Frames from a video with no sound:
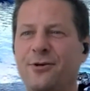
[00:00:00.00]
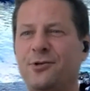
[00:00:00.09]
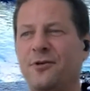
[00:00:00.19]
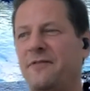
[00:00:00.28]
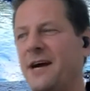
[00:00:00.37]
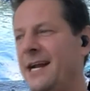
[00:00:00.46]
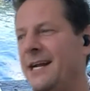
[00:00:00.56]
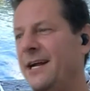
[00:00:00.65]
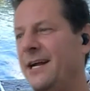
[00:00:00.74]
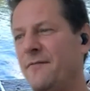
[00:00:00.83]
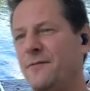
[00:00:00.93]
So if I had a
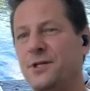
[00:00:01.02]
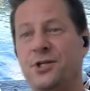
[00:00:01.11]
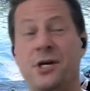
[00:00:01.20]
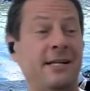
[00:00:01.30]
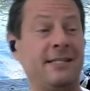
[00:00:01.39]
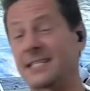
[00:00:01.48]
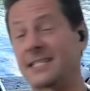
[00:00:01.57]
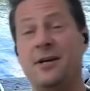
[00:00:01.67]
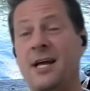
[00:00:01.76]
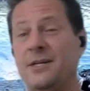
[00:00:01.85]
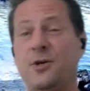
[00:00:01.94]
day off with the Giants, I
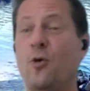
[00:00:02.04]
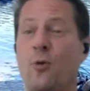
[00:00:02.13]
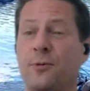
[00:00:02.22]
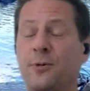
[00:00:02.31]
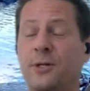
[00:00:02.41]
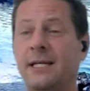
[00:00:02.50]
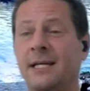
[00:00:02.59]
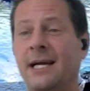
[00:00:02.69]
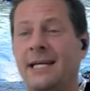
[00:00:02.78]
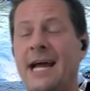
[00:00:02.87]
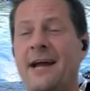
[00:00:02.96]
still had to go work with the
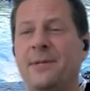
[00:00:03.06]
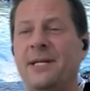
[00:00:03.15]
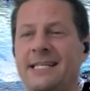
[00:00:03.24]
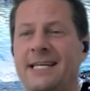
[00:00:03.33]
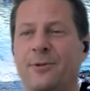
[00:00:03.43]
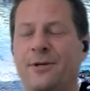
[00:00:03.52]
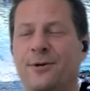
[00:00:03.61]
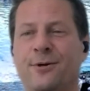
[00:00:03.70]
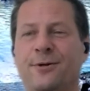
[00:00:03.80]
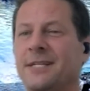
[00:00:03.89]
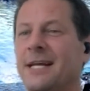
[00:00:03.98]
academy team with the
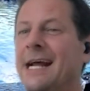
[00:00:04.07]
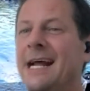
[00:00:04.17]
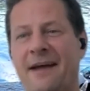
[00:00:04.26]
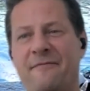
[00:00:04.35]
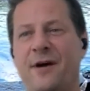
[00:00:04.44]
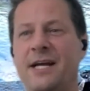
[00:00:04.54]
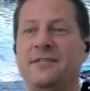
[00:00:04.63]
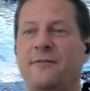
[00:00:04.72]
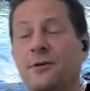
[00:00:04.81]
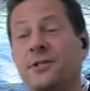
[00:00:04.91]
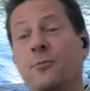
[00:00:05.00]
girls, and vice versa.